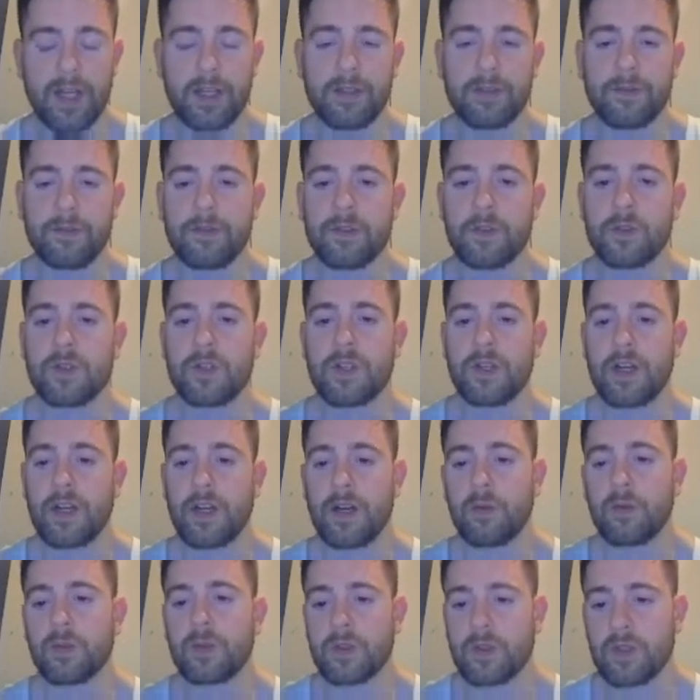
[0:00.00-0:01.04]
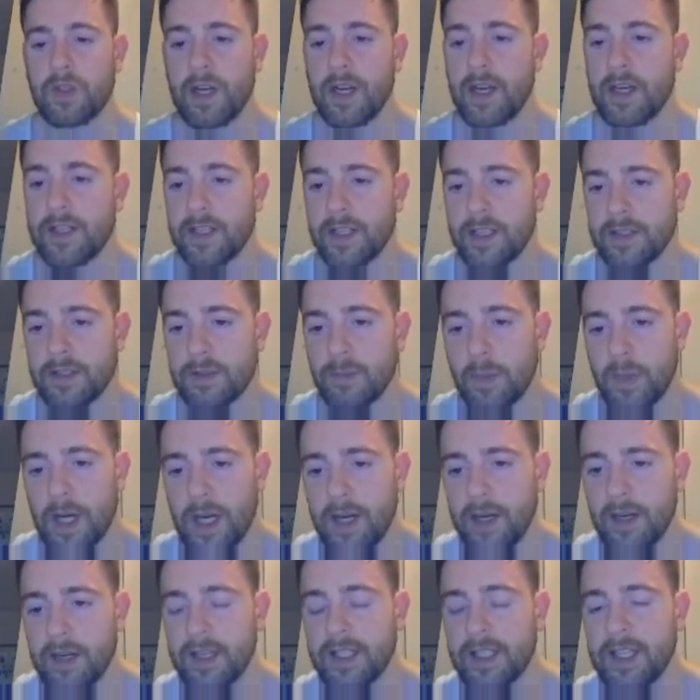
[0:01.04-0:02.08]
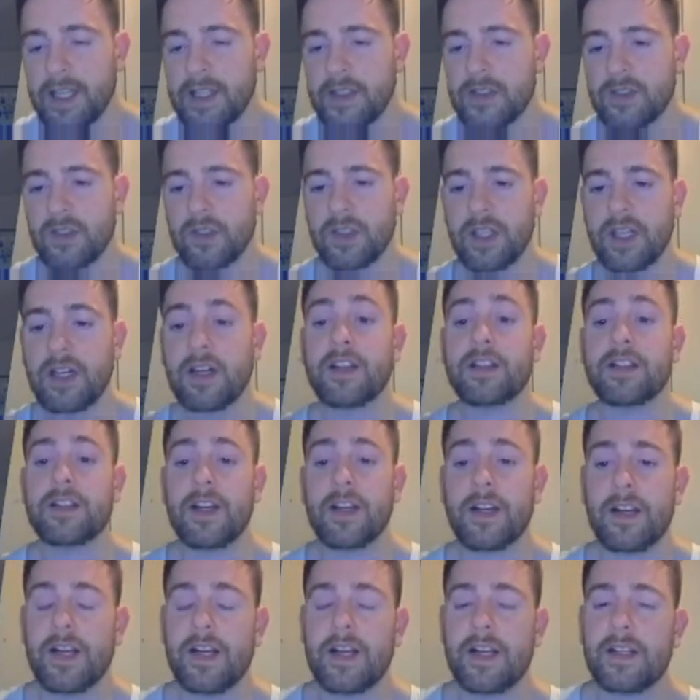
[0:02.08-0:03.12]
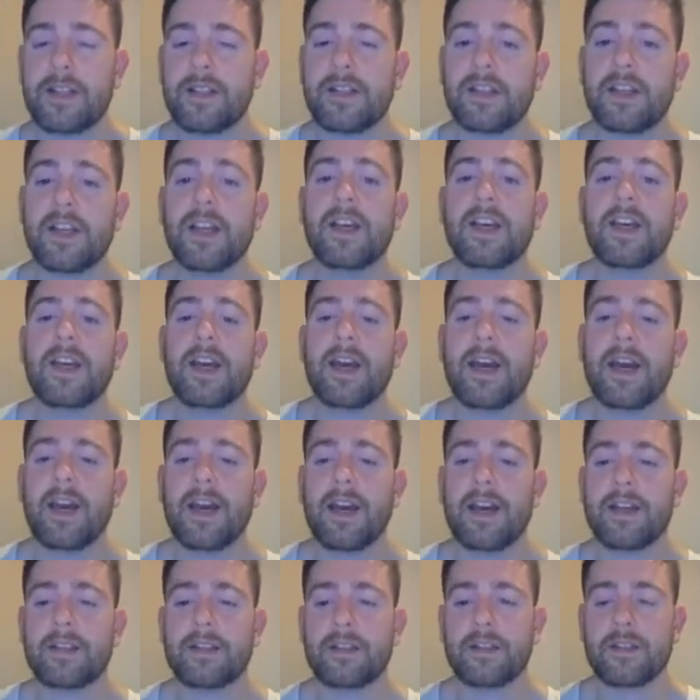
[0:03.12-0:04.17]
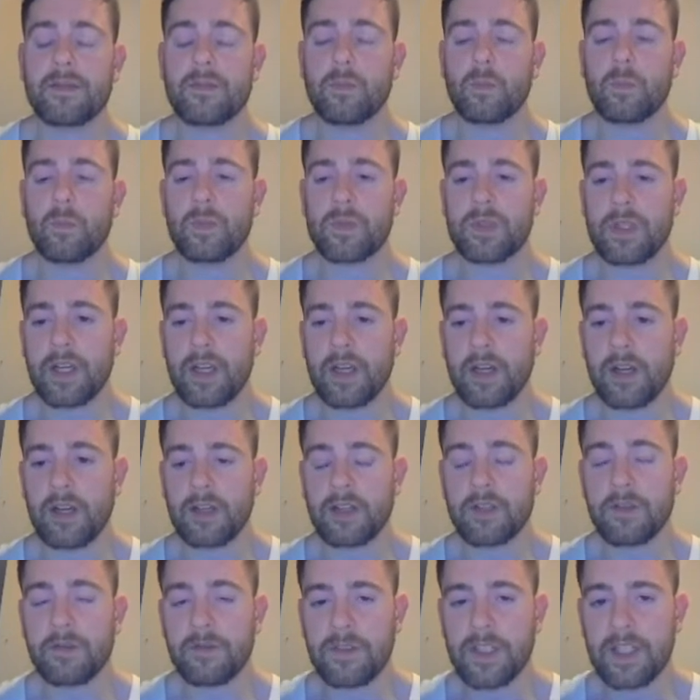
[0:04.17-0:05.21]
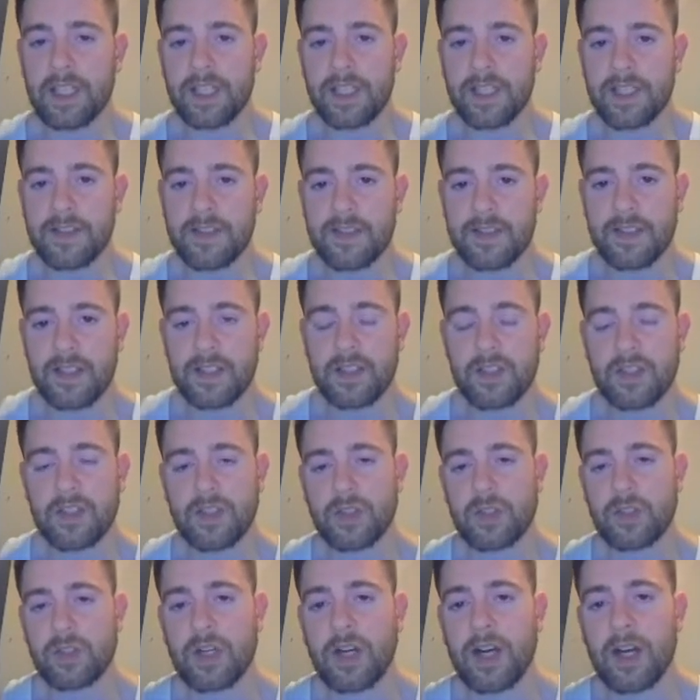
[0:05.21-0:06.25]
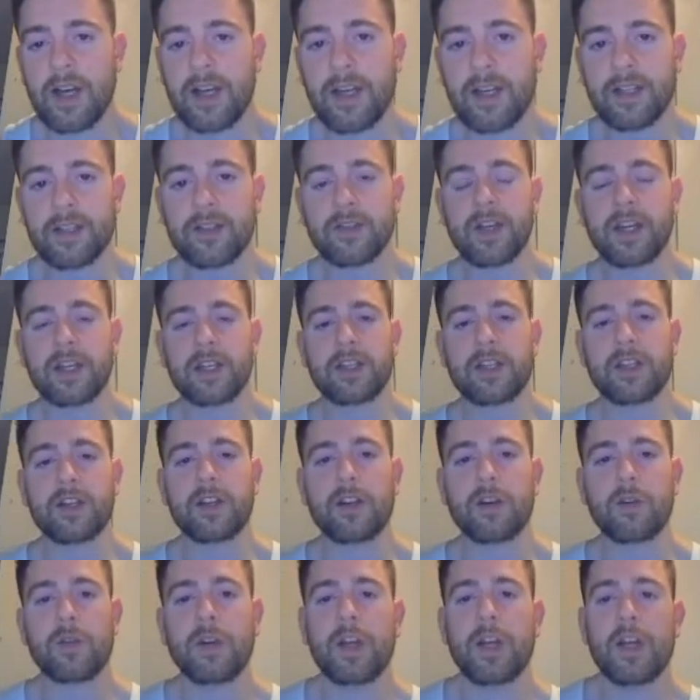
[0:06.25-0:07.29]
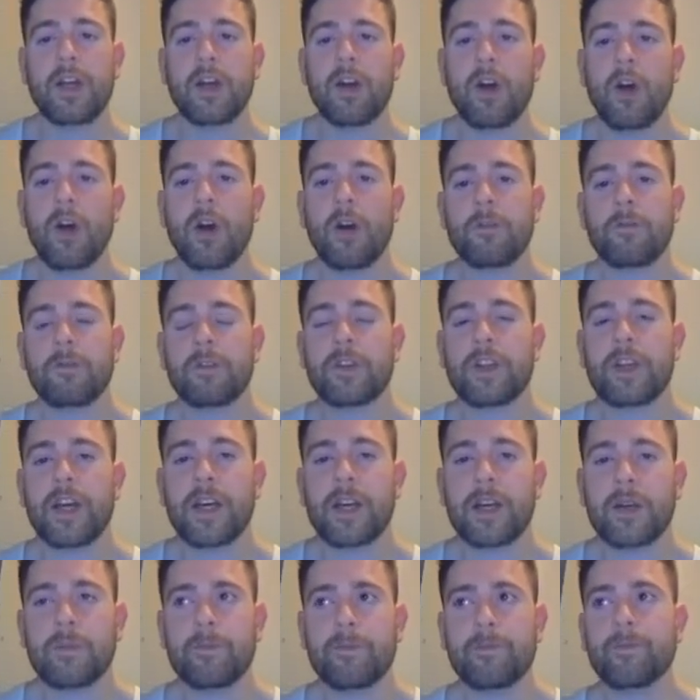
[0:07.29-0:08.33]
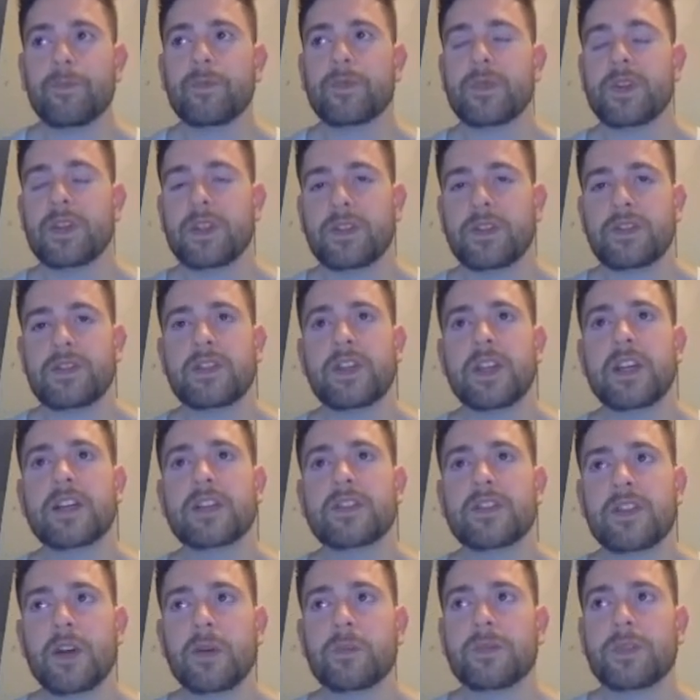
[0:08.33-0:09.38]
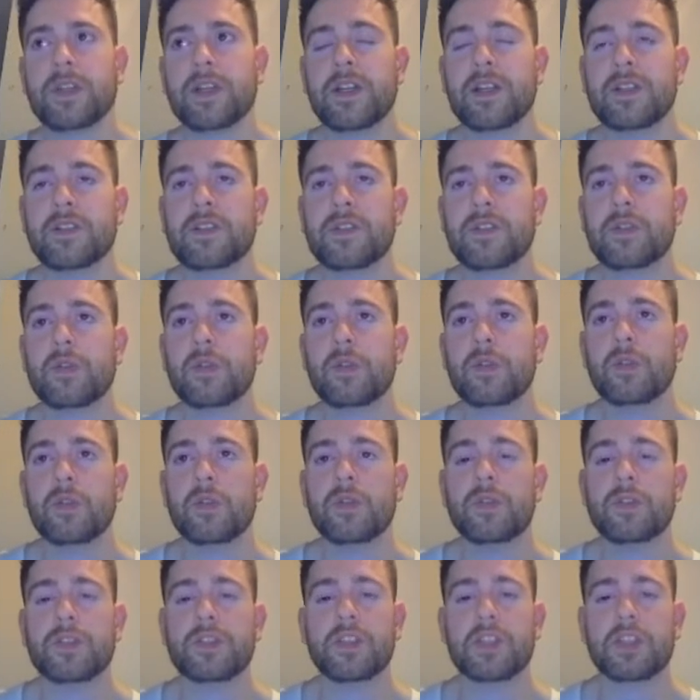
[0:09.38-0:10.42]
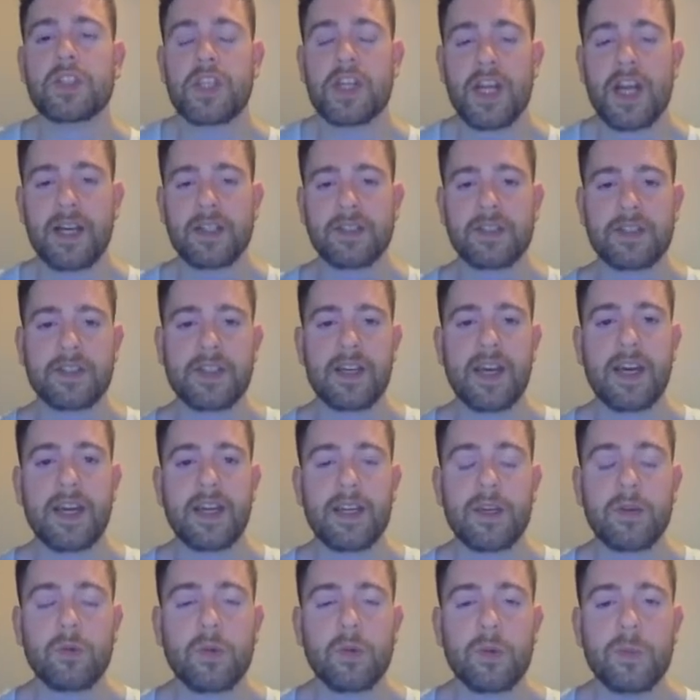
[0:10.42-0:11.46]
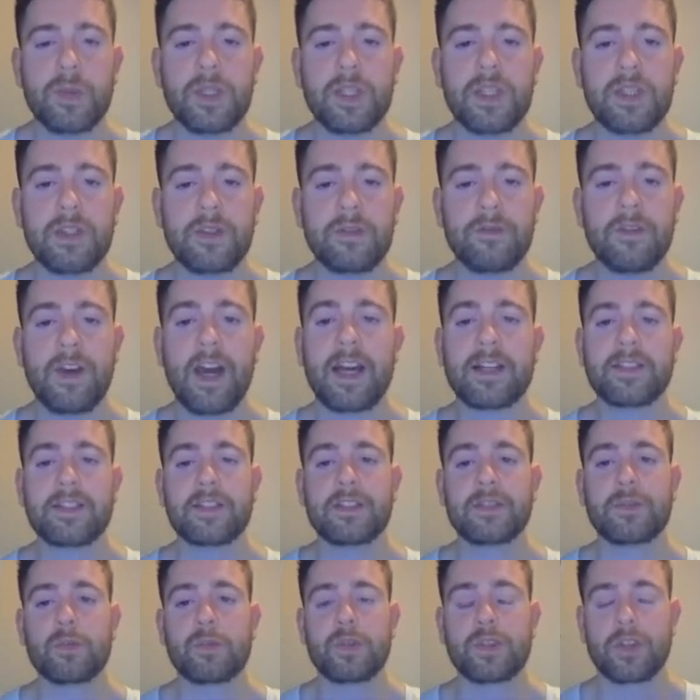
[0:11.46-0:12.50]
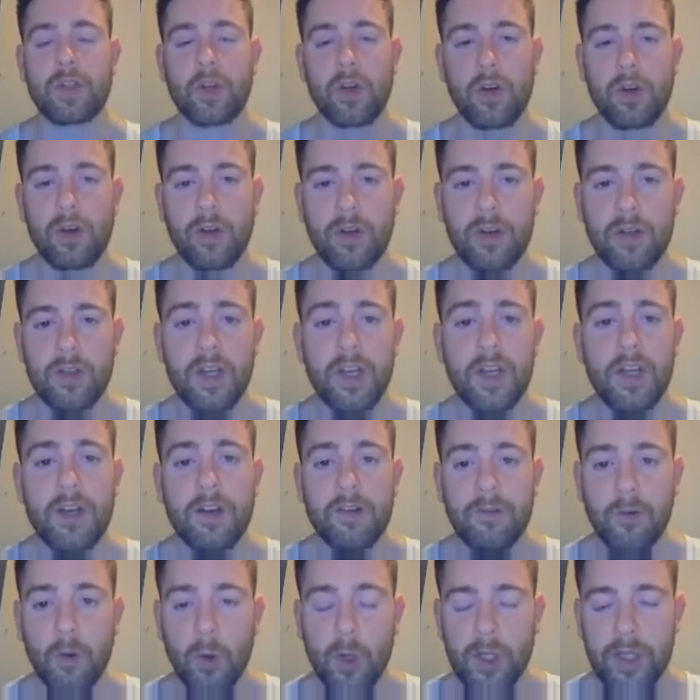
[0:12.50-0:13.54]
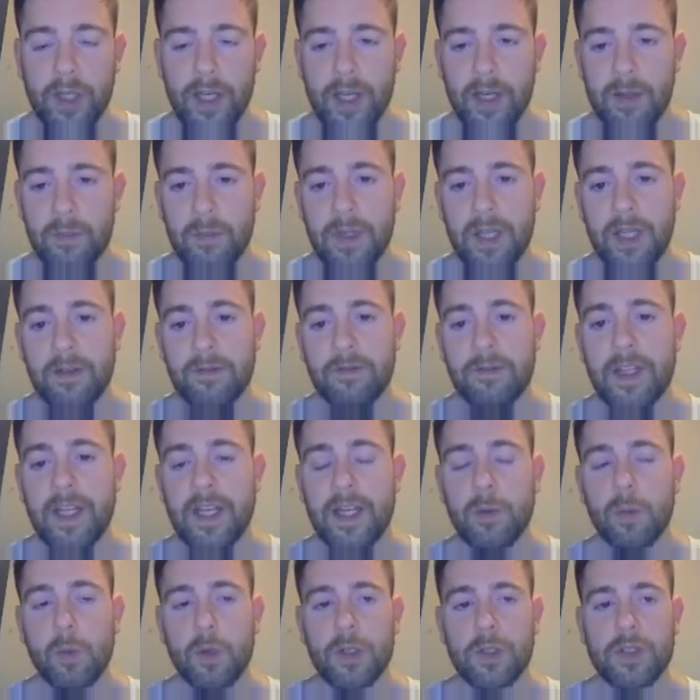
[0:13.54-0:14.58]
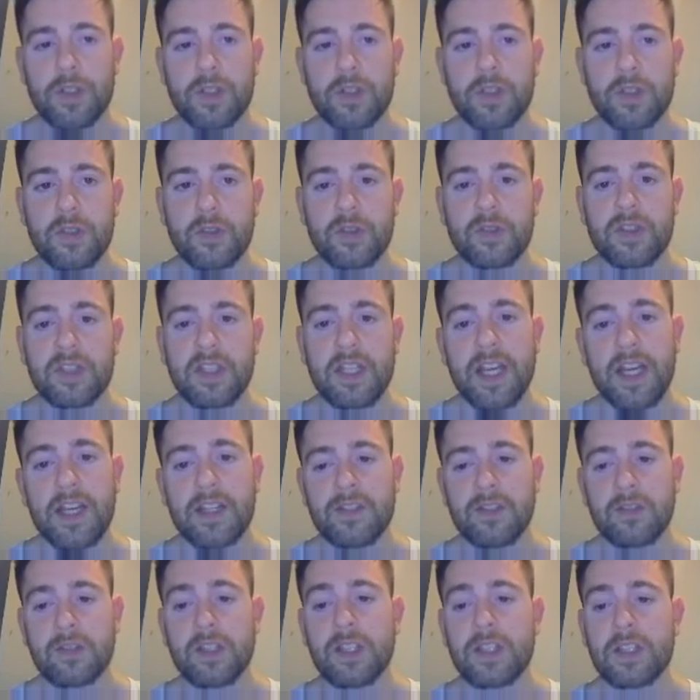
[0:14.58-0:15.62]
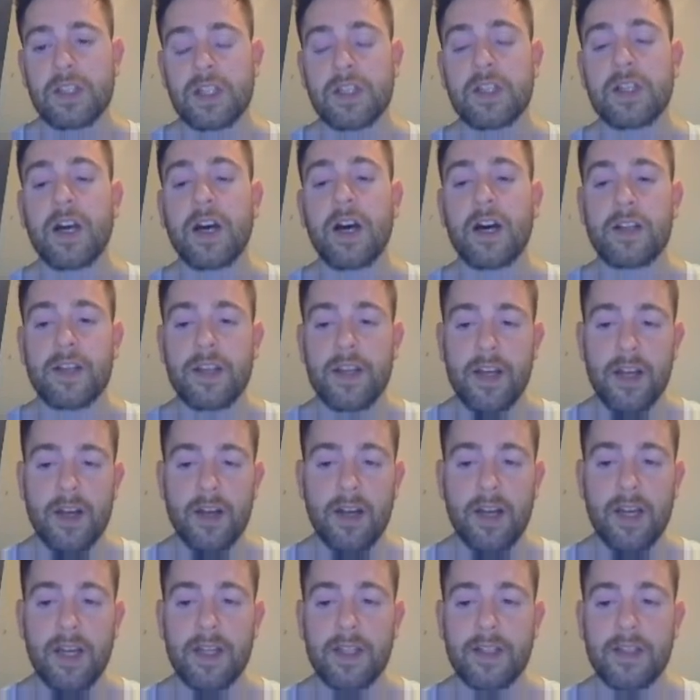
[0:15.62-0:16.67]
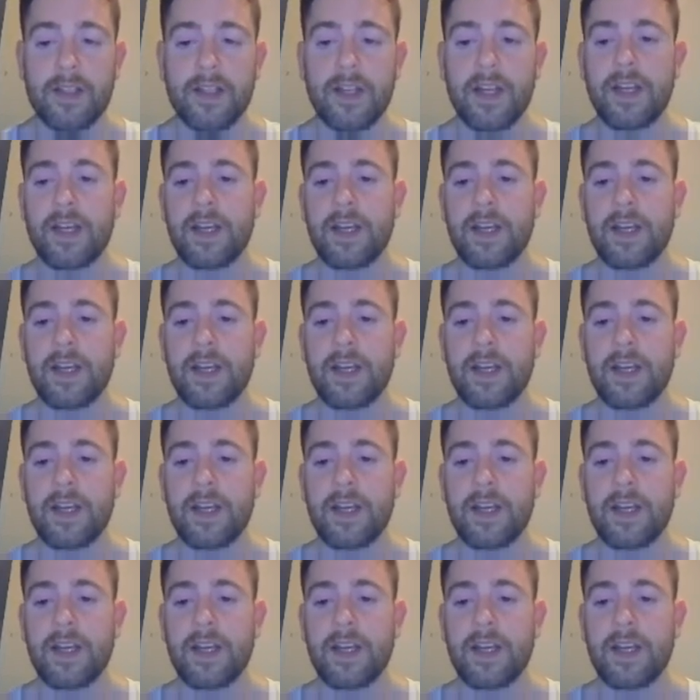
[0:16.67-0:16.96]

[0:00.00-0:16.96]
In the future, I will try to get the buyer to cancel it on their end at their convenience, and just try and offer them, say something to suggest that it will be the fastest return for them if they were to choose cancellation on their end.